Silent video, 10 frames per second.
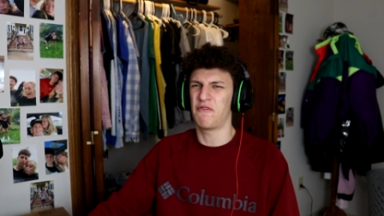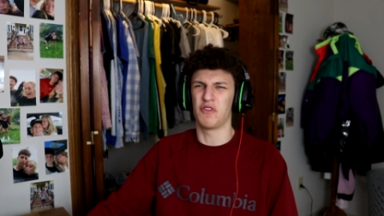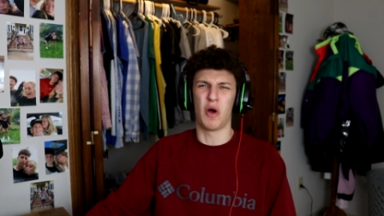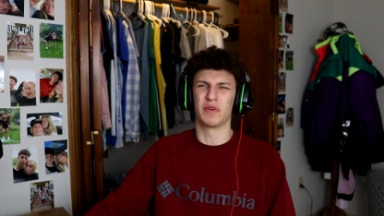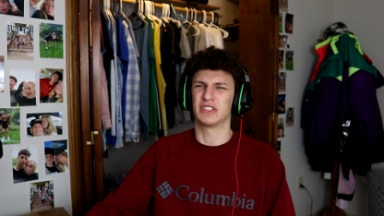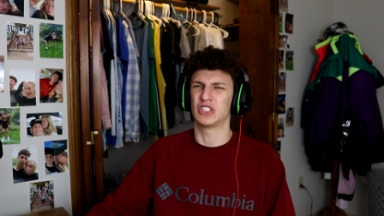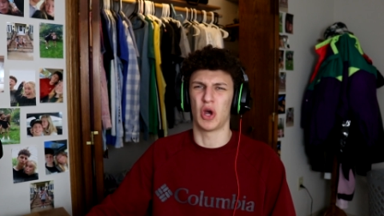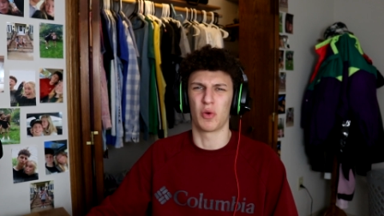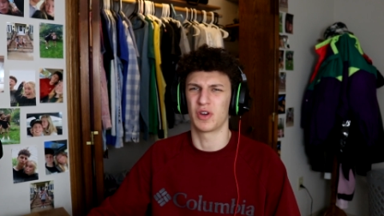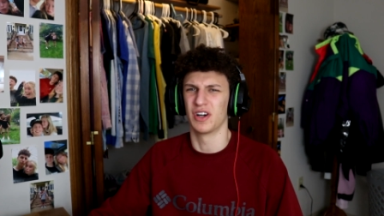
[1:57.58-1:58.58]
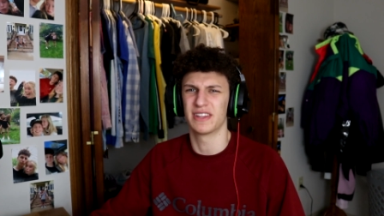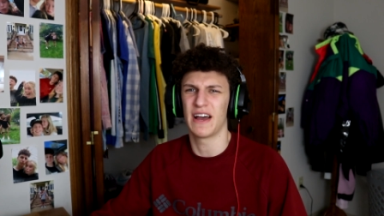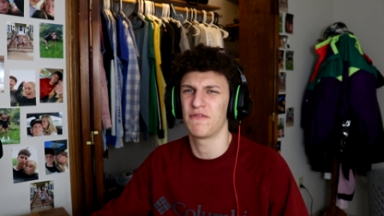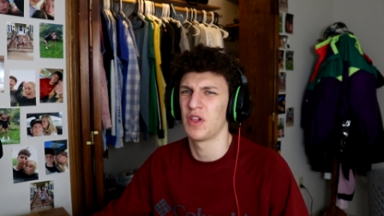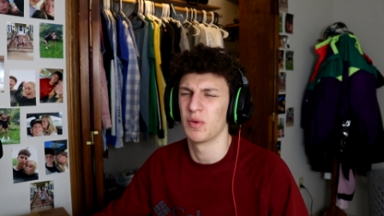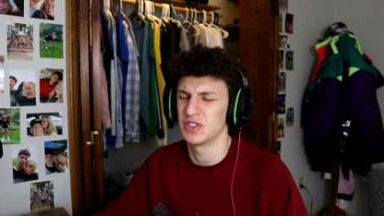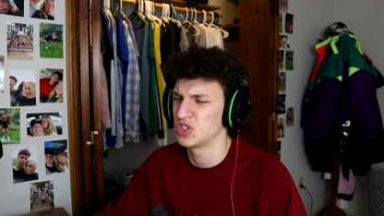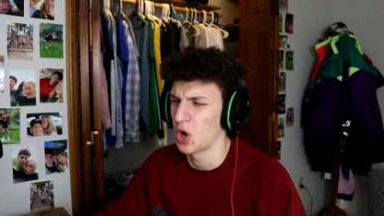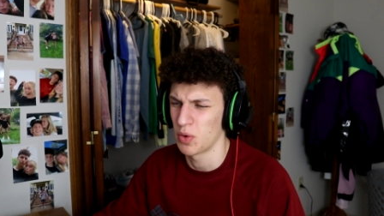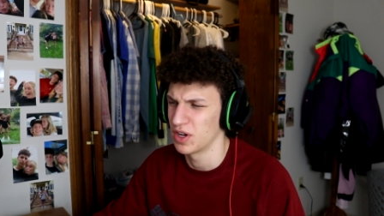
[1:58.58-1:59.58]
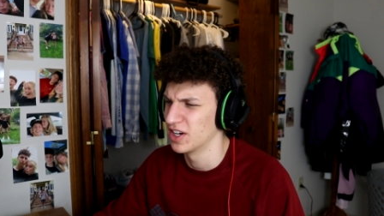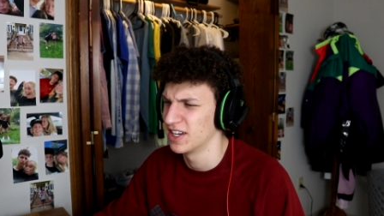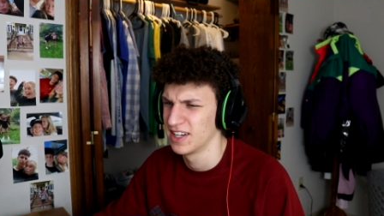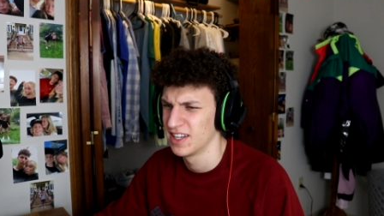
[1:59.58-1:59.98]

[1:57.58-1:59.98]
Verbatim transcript: flow is so good. That flow is so good.